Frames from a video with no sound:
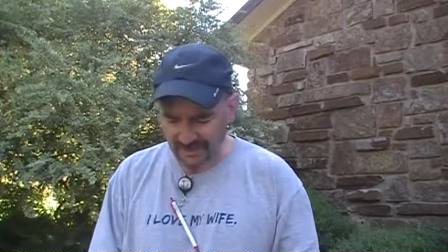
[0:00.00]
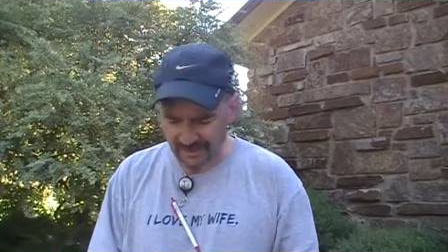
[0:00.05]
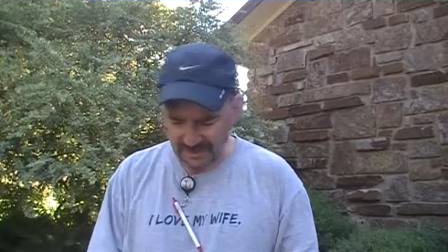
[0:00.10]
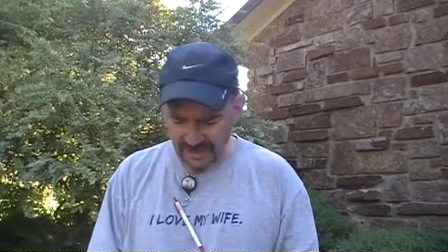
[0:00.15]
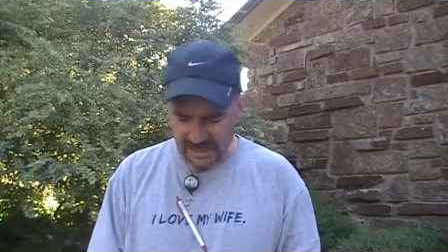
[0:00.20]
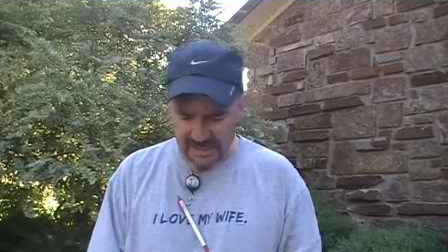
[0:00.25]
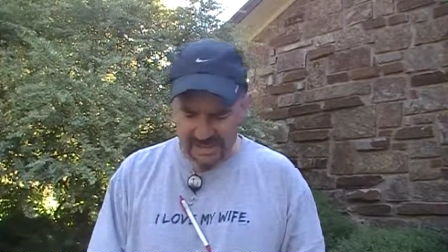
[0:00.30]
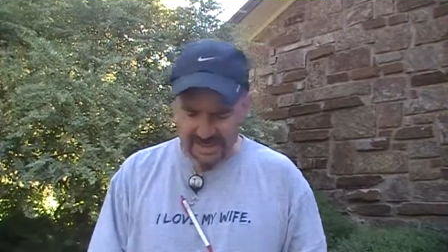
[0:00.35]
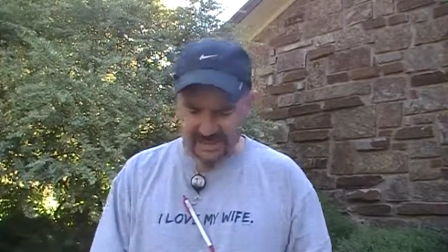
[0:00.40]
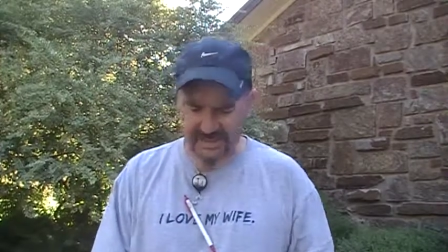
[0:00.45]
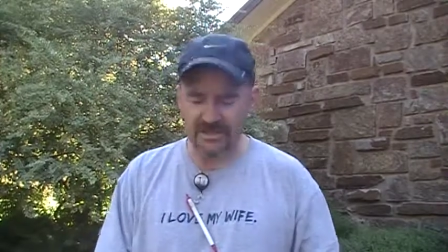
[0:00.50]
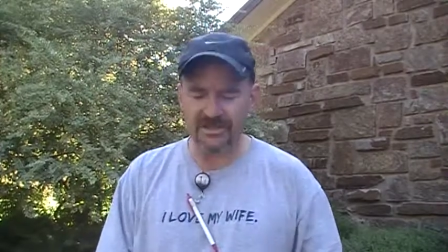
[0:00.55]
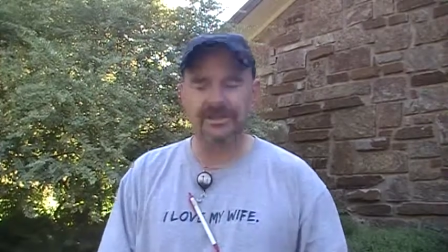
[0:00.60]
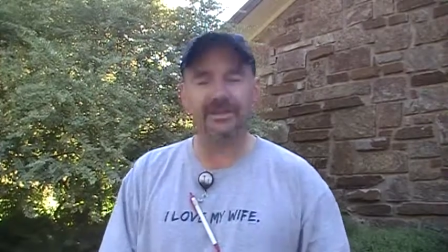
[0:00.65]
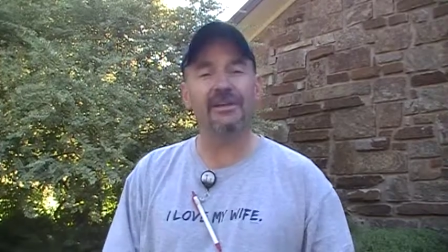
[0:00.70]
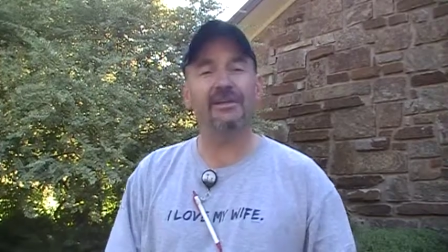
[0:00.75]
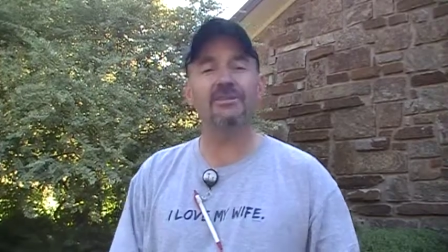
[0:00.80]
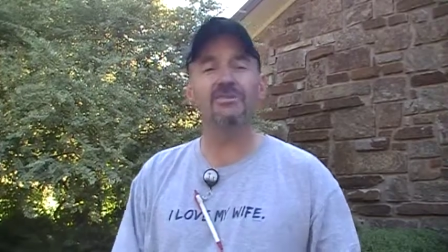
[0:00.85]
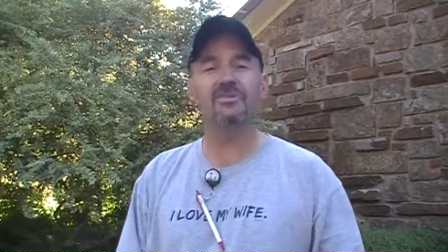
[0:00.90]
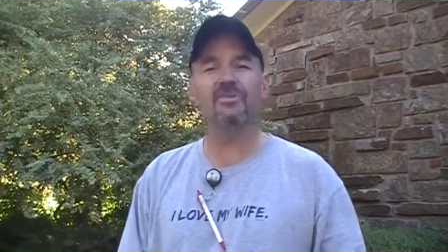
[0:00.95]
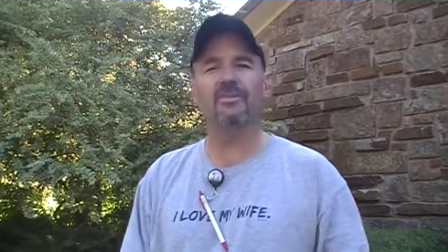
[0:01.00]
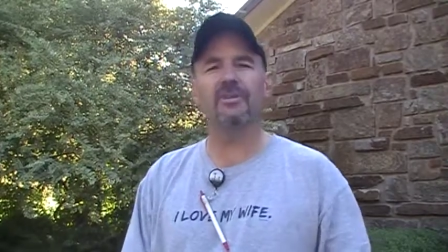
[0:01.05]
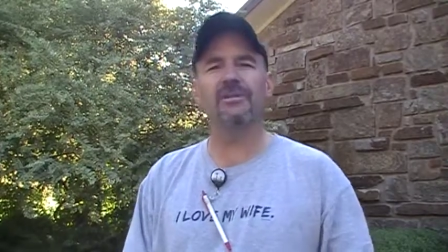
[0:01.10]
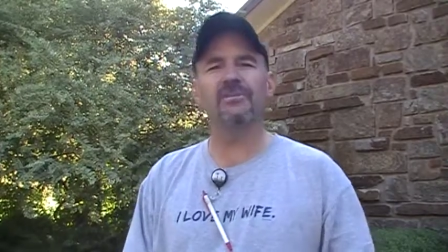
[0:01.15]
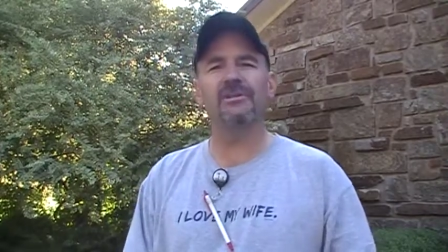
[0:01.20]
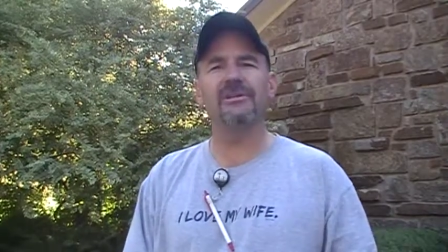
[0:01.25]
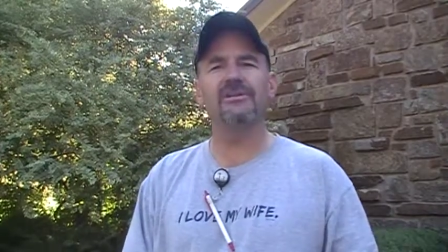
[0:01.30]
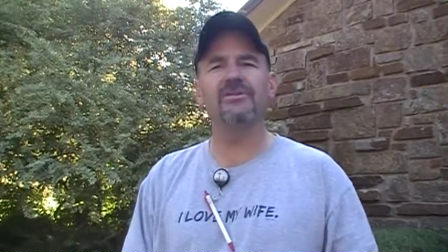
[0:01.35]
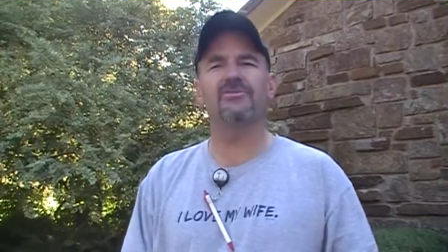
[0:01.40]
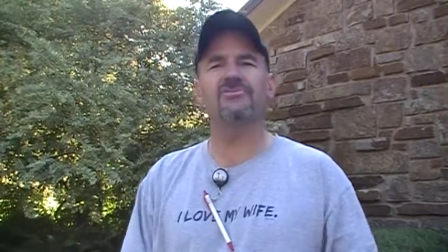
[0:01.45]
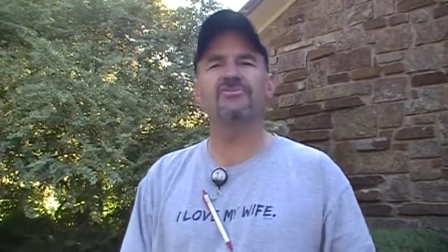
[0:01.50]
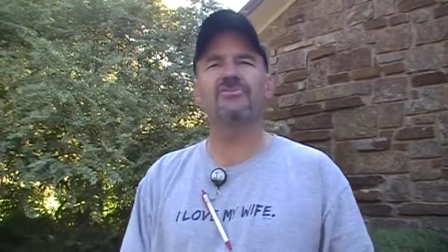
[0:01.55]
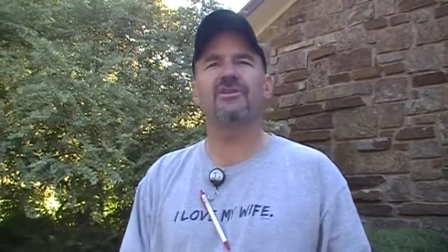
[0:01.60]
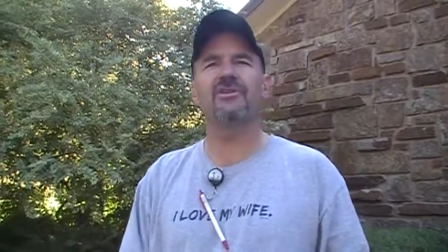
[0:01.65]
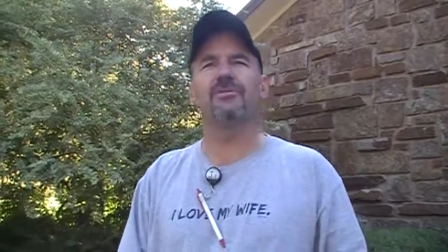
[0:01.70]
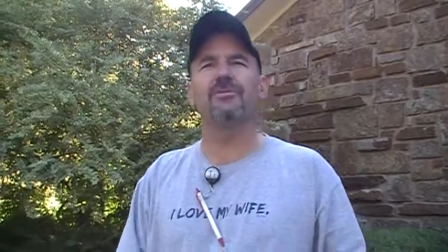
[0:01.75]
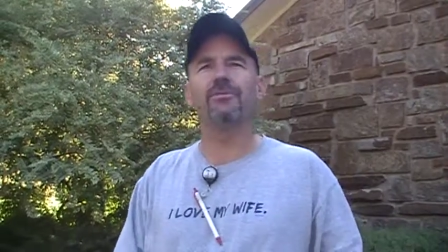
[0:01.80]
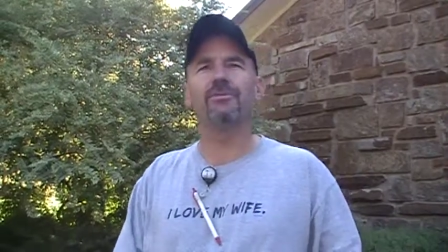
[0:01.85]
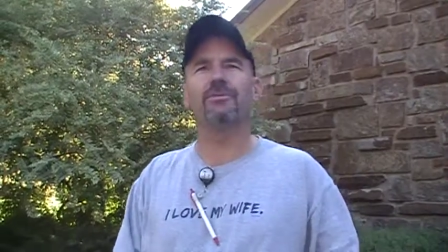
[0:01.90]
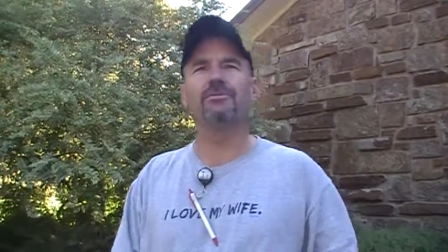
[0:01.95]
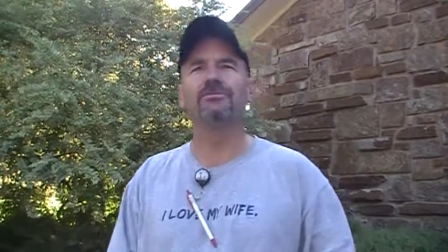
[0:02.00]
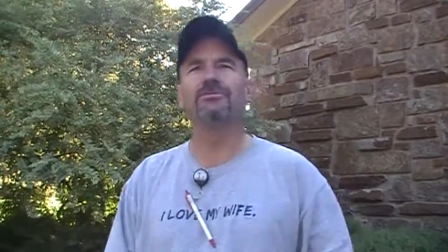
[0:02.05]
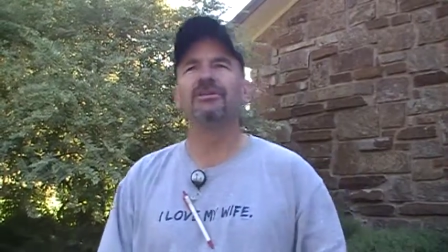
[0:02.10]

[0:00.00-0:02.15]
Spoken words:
He says, it's like scrubbing your soul.